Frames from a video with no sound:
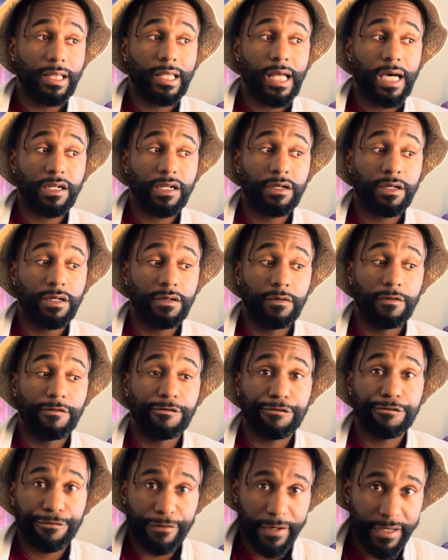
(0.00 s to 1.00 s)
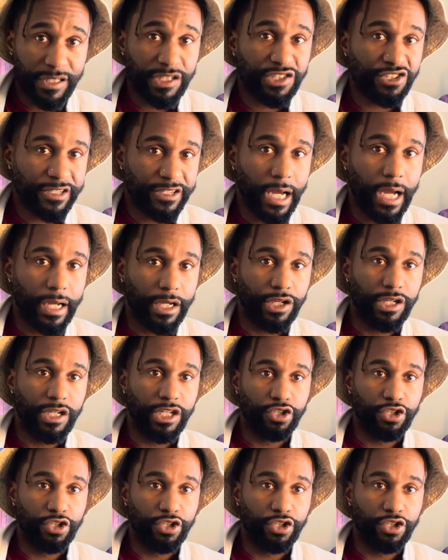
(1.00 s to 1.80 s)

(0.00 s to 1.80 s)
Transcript: lot of friends are not good.